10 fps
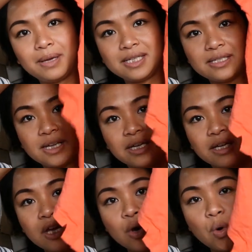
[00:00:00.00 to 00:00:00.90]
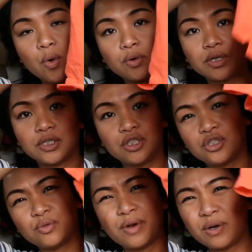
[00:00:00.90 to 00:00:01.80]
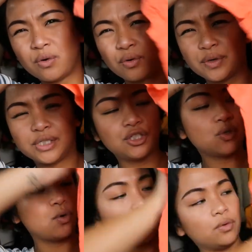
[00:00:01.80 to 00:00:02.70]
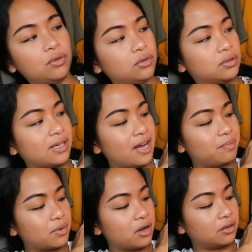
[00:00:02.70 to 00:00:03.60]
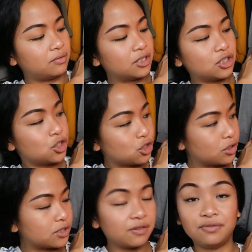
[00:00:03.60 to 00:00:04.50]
basic orange, red orange, coral type of shirt